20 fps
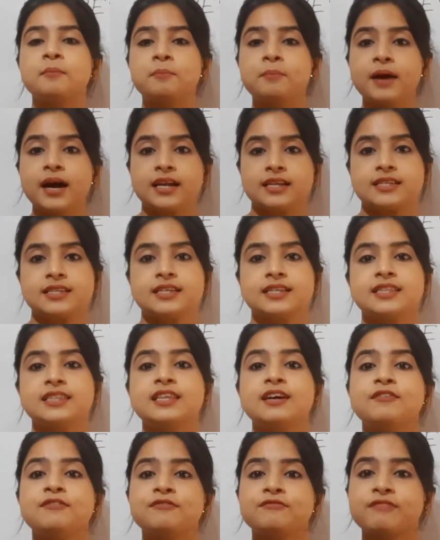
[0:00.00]
But
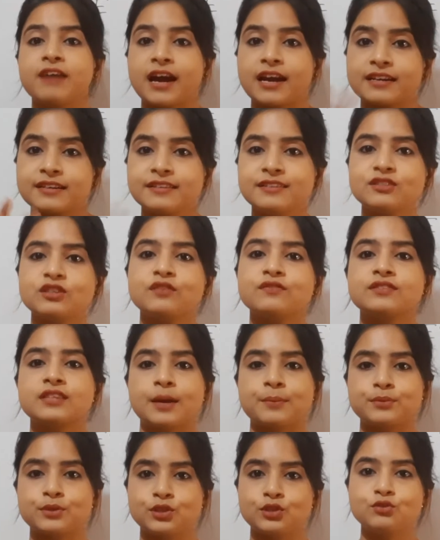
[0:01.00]
the factors of
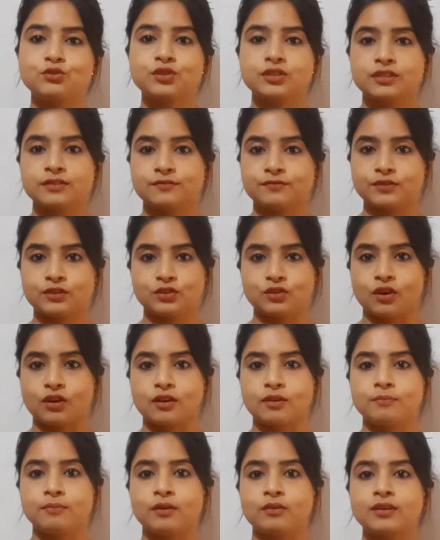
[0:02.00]
substitution, if we
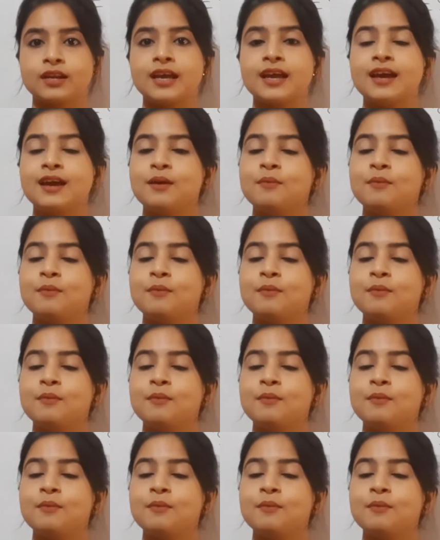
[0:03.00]
talk about,